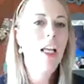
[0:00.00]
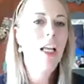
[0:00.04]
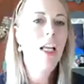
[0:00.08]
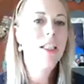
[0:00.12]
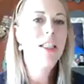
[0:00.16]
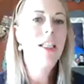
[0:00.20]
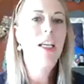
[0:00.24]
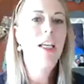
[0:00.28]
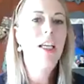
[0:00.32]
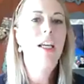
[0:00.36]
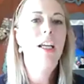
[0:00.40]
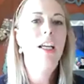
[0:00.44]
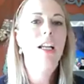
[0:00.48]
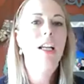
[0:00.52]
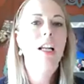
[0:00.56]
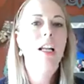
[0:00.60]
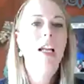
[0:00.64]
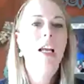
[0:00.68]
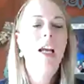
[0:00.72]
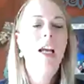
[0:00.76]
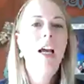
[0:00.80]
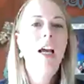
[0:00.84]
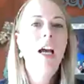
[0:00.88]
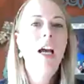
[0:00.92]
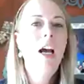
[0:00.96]
And that's it.
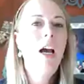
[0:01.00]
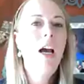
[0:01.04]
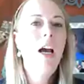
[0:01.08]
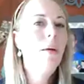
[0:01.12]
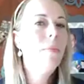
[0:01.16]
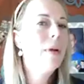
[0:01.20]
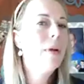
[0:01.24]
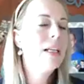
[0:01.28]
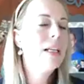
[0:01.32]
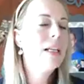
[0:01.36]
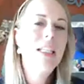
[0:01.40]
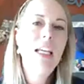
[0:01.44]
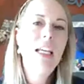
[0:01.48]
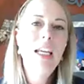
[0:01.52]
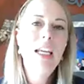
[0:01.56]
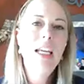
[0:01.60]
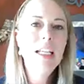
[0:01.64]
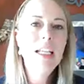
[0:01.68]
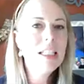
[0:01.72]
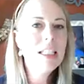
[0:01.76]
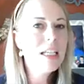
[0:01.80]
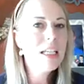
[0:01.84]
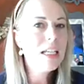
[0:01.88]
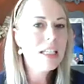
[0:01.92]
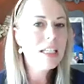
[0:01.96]
I'm not
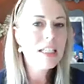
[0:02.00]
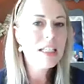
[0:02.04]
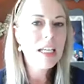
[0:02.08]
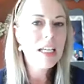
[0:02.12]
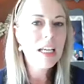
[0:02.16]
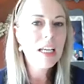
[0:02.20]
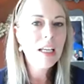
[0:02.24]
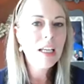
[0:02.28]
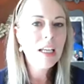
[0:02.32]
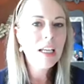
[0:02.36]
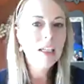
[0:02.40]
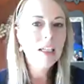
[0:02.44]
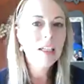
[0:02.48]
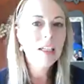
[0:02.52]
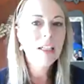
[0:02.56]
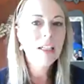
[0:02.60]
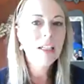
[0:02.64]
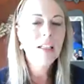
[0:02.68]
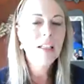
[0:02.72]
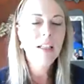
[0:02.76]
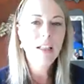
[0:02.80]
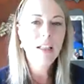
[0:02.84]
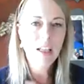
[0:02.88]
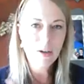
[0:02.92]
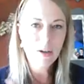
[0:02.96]
saying it's easy.
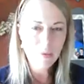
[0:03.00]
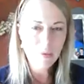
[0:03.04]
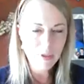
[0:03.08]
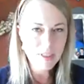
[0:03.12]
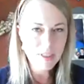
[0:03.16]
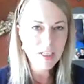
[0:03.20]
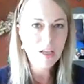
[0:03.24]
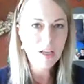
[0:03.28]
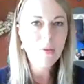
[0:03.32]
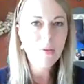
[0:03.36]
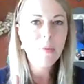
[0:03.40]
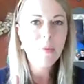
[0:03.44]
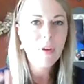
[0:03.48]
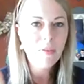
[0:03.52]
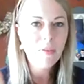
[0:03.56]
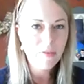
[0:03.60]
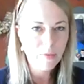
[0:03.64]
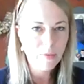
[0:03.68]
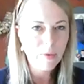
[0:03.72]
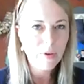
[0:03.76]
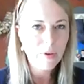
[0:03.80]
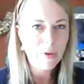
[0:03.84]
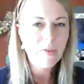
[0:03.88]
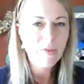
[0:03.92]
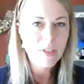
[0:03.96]
Like we said,
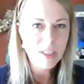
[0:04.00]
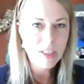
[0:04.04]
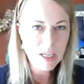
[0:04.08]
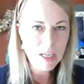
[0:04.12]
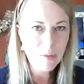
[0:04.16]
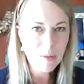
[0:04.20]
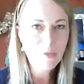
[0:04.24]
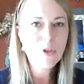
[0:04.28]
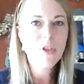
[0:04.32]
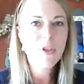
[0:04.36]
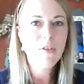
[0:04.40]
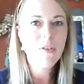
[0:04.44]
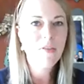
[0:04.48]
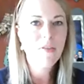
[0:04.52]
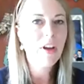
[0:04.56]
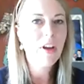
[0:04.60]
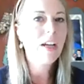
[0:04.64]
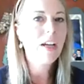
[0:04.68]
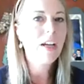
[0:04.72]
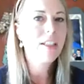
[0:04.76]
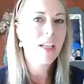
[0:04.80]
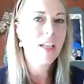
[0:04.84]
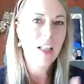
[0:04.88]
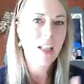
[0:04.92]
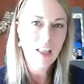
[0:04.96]
we've we've established the
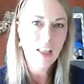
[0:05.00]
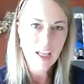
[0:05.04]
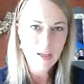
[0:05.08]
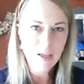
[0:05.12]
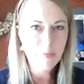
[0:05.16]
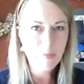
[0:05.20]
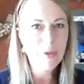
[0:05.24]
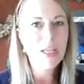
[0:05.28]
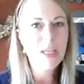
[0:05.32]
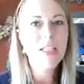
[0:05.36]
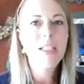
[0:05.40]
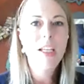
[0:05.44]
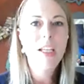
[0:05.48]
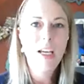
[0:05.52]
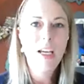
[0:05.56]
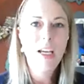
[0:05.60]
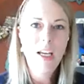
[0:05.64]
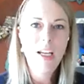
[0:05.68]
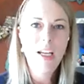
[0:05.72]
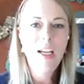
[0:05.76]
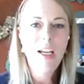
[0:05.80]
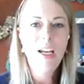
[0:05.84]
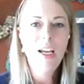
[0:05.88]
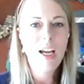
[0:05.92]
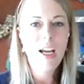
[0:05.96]
fact that I like
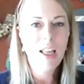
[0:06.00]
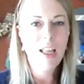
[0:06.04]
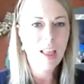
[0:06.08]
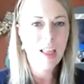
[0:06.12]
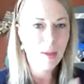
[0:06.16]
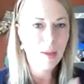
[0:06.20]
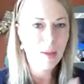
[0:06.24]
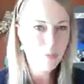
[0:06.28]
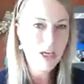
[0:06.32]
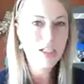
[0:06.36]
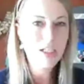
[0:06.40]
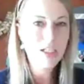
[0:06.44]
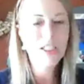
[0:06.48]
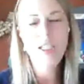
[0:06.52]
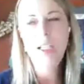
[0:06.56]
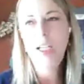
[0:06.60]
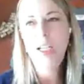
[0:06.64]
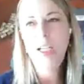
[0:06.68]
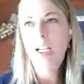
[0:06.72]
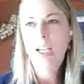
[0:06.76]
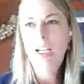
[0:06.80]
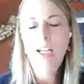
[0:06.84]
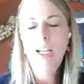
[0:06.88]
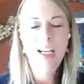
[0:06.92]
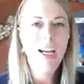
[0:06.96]
pizza, I like
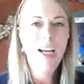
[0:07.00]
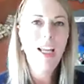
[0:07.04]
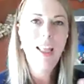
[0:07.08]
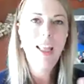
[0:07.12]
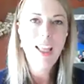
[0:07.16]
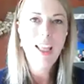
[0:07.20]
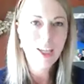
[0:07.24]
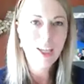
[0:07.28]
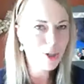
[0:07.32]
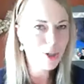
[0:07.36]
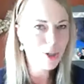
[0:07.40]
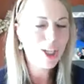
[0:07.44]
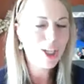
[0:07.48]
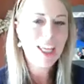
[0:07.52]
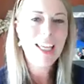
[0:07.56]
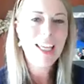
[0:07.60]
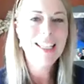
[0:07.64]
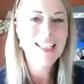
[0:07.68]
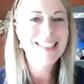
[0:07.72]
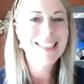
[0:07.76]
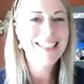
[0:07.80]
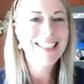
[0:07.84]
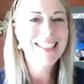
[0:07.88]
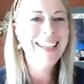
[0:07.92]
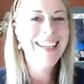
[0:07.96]
pasta, I like
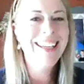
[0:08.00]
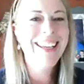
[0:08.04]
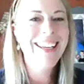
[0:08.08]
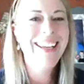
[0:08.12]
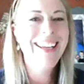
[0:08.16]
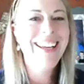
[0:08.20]
cookies.